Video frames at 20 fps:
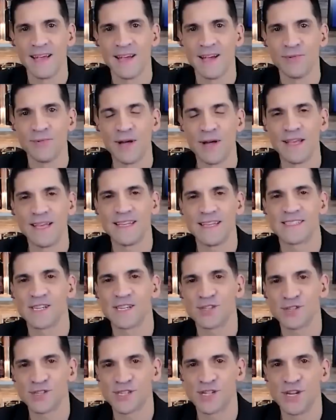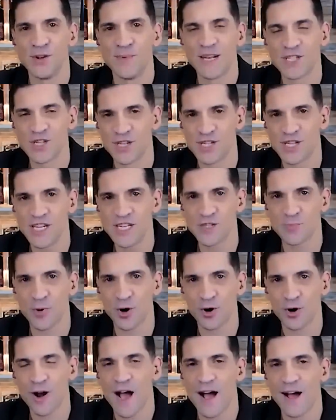Well, it's interesting you mentioned
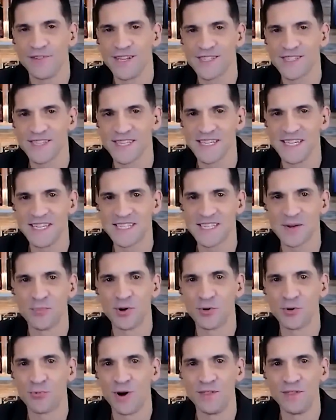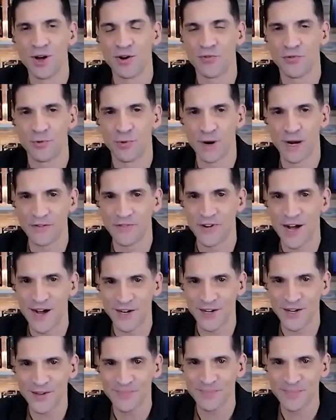Cheeseburger, obviously someone well known for Ring of
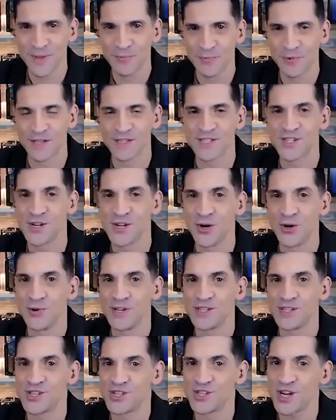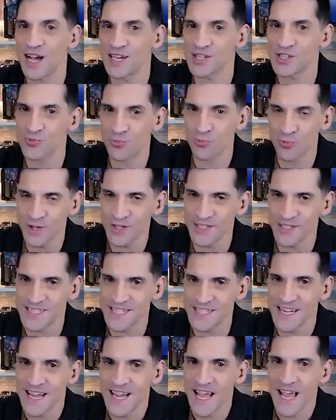Honor. Well, so yep. is Josh
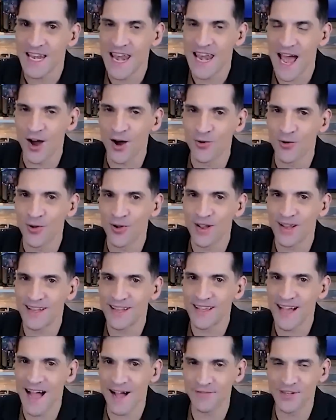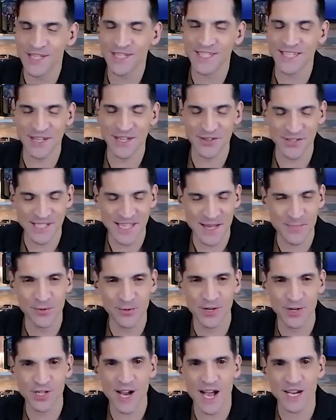Woods. Now, yeah. obviously you're
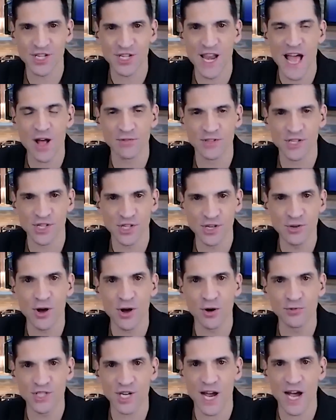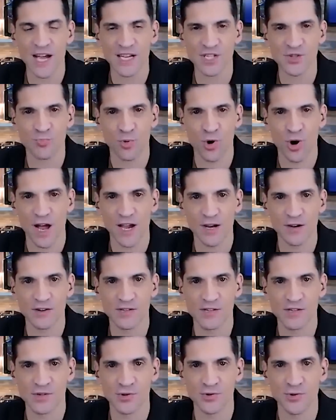teaming with Josh now. Did you know Josh
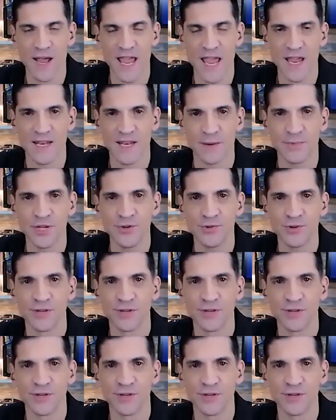prior to AEW?